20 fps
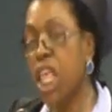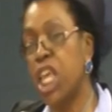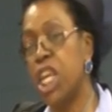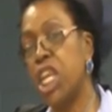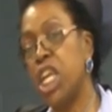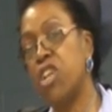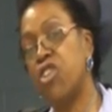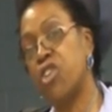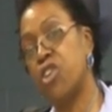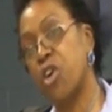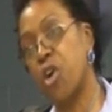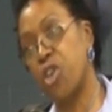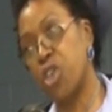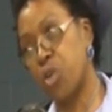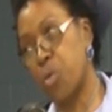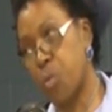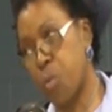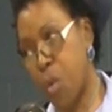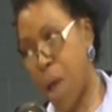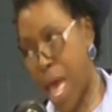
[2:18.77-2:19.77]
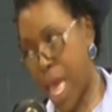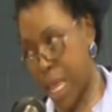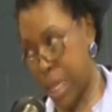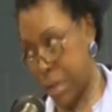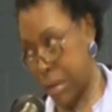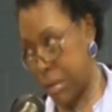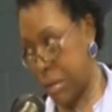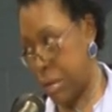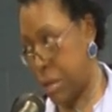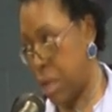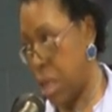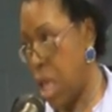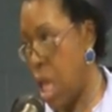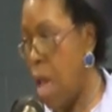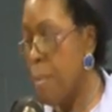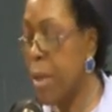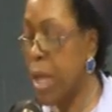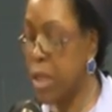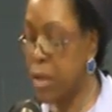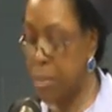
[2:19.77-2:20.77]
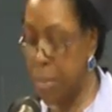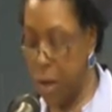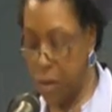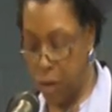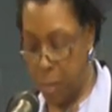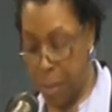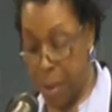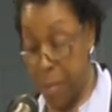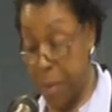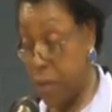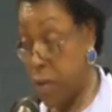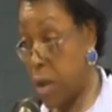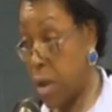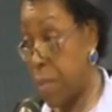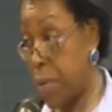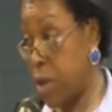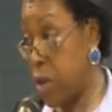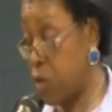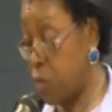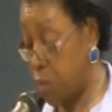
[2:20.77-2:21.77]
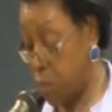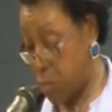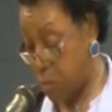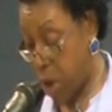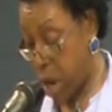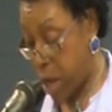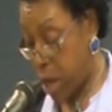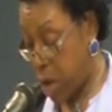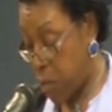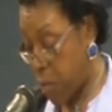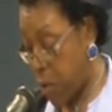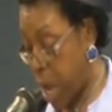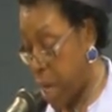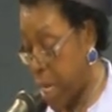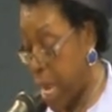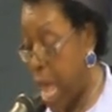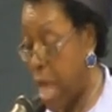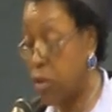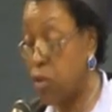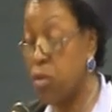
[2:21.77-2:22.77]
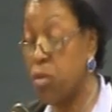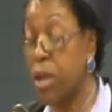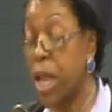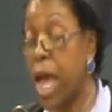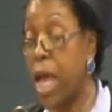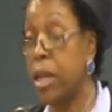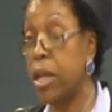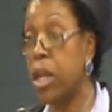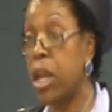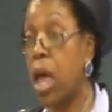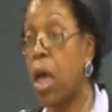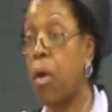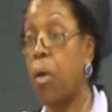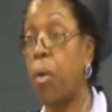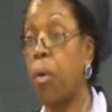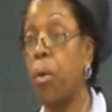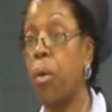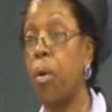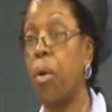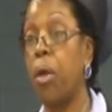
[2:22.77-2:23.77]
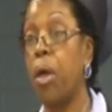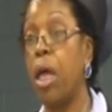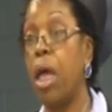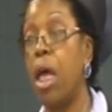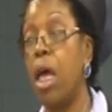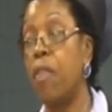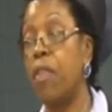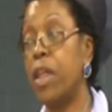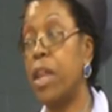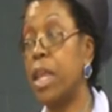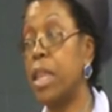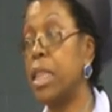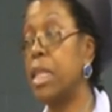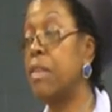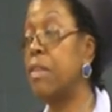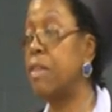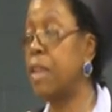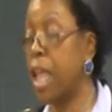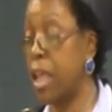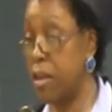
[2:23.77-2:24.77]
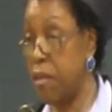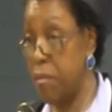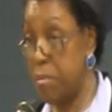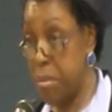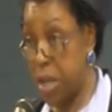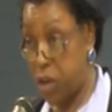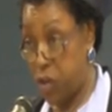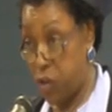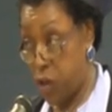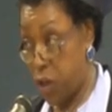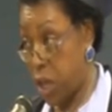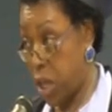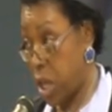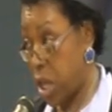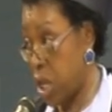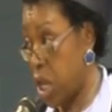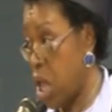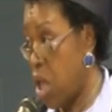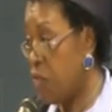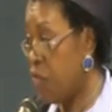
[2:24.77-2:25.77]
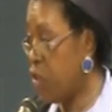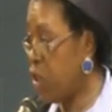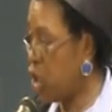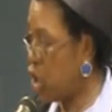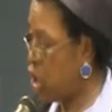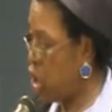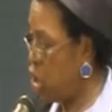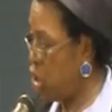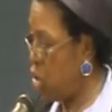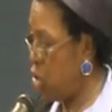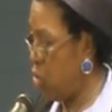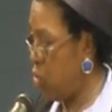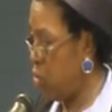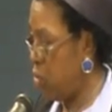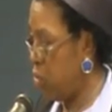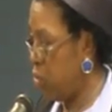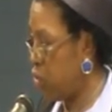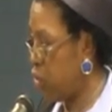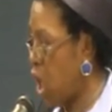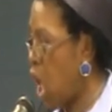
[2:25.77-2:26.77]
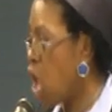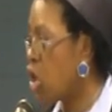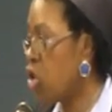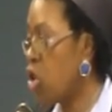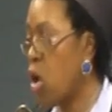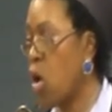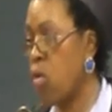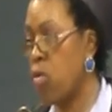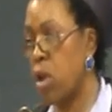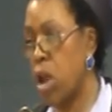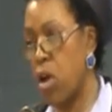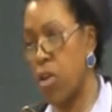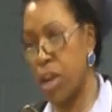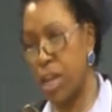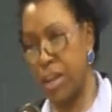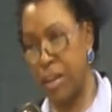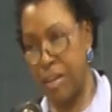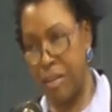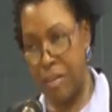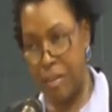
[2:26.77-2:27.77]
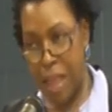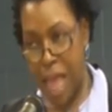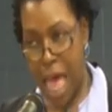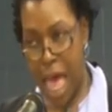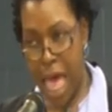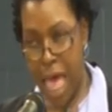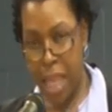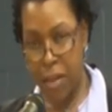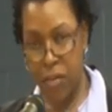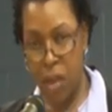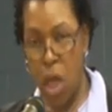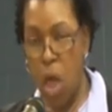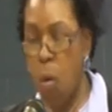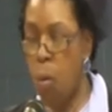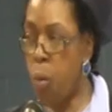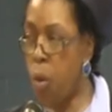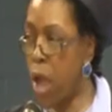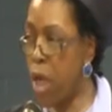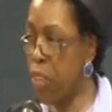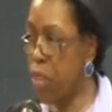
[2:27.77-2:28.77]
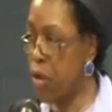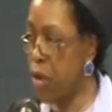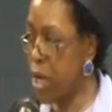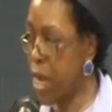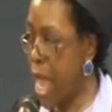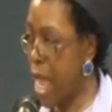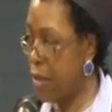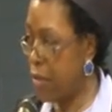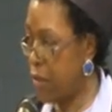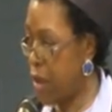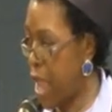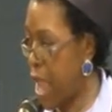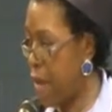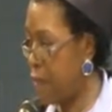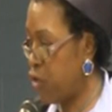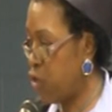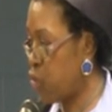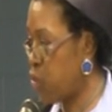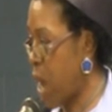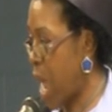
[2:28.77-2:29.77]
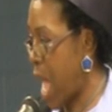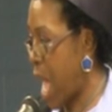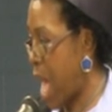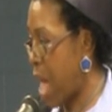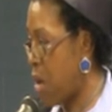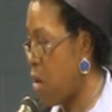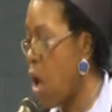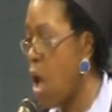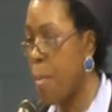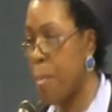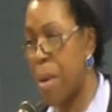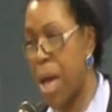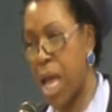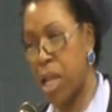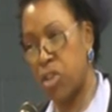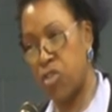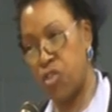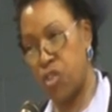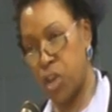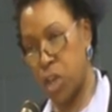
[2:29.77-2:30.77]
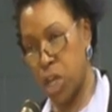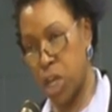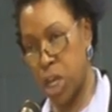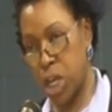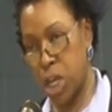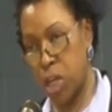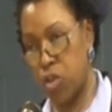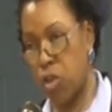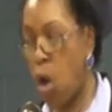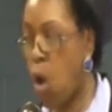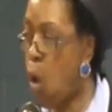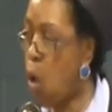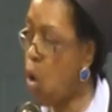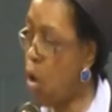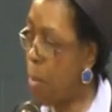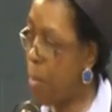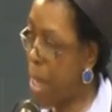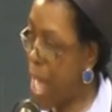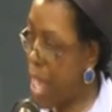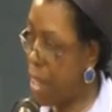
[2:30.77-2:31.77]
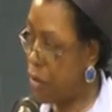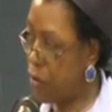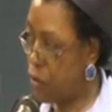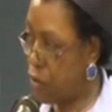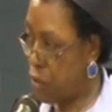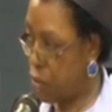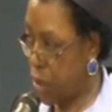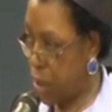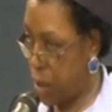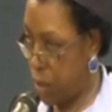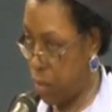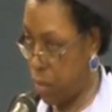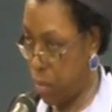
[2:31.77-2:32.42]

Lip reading: you need to know your rights. Because most of the people sitting up in this room right here, right now, do not know that in the state of Michigan, the accused no longer decides whether or not to have trial by judge or by jury.